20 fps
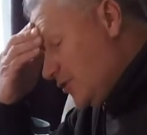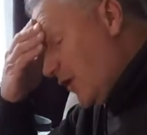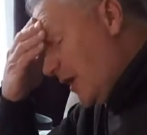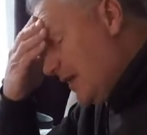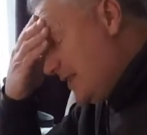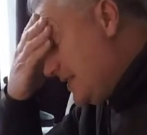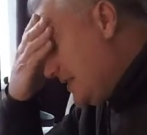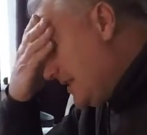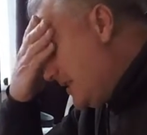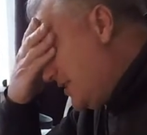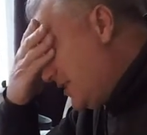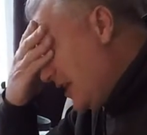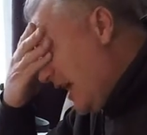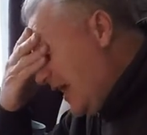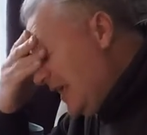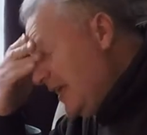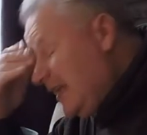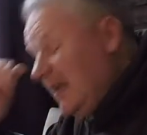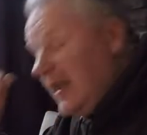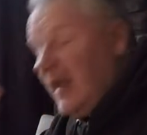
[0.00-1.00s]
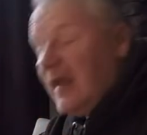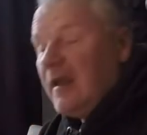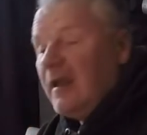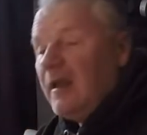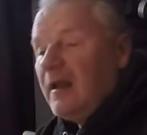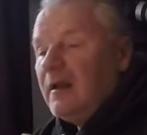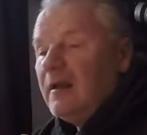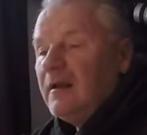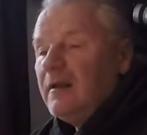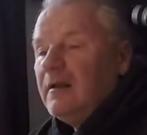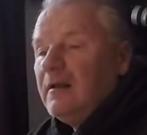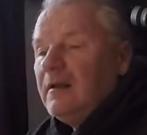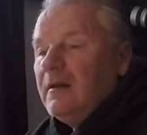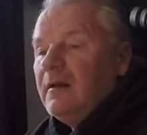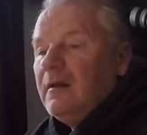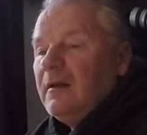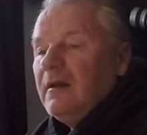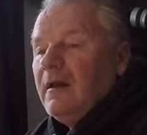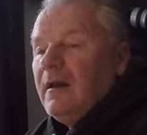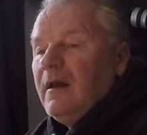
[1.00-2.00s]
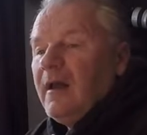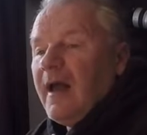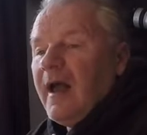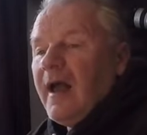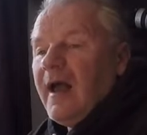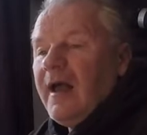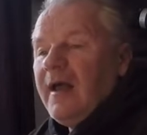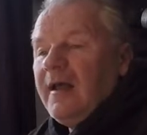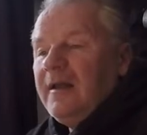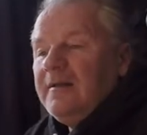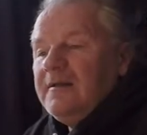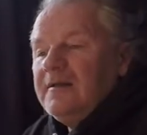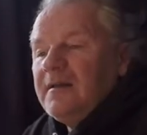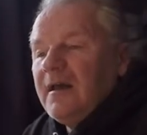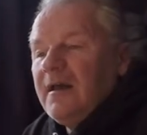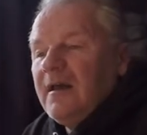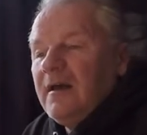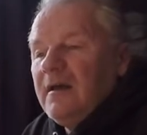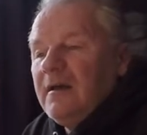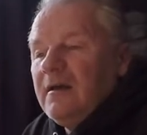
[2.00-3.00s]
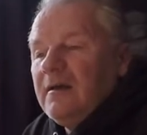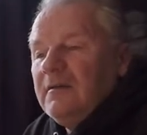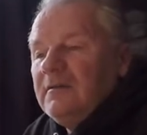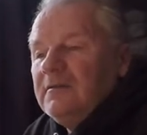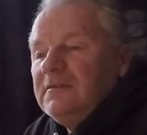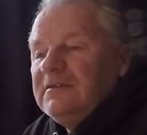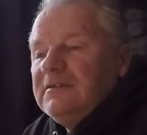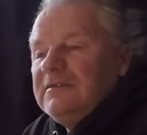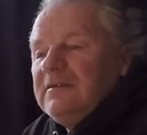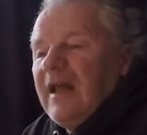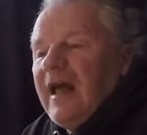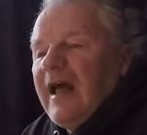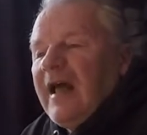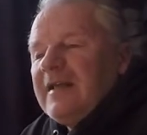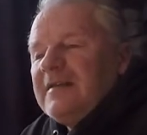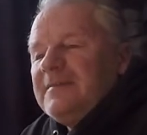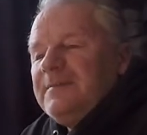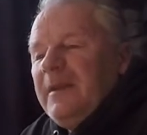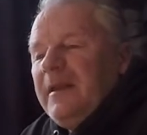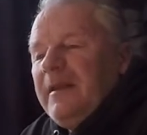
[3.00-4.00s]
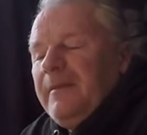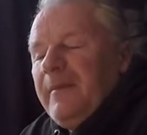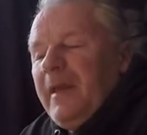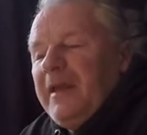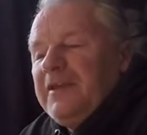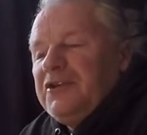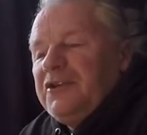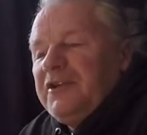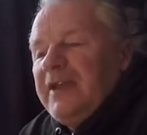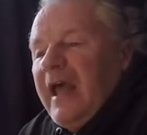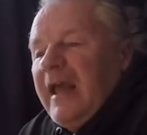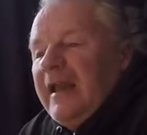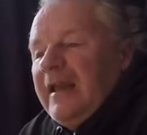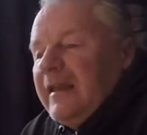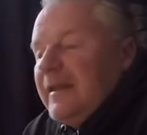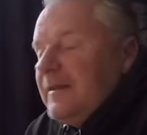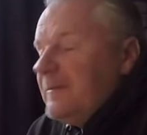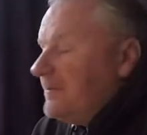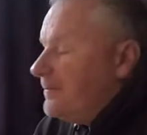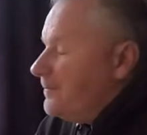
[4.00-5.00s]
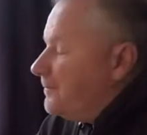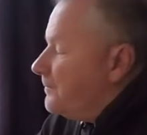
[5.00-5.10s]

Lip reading: Tracy Jane, and asked me to mention Ellie.